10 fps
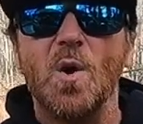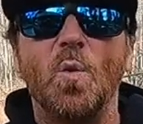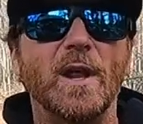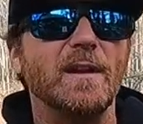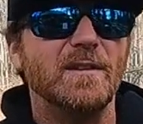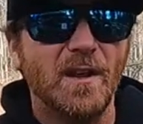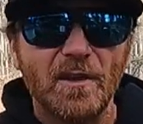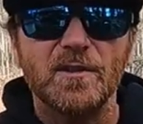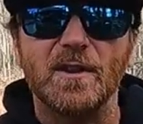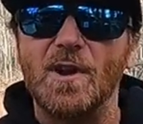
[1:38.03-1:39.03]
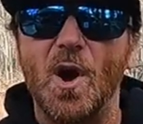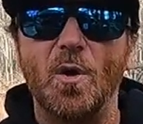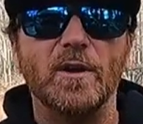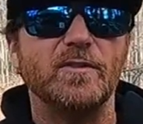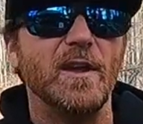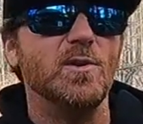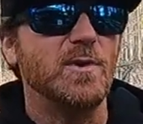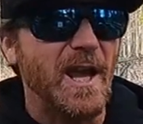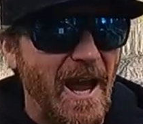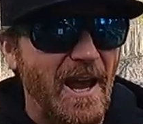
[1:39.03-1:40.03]
What he doesn't know is that you
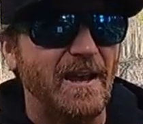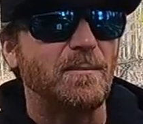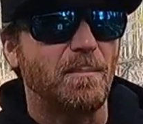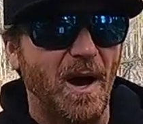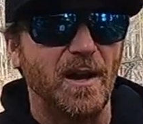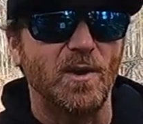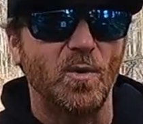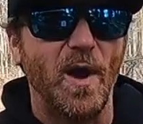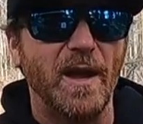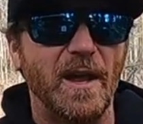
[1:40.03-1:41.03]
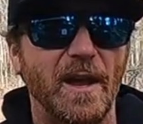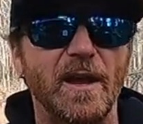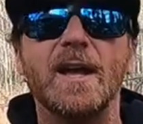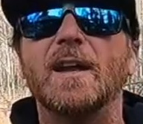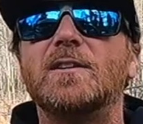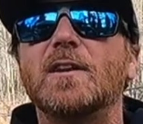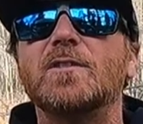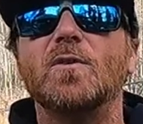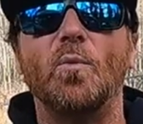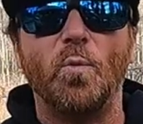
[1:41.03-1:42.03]
can't buy your way in. It
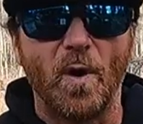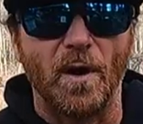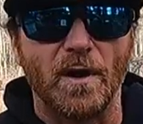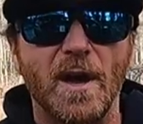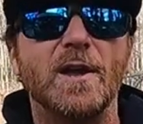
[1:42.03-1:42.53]
doesn't work.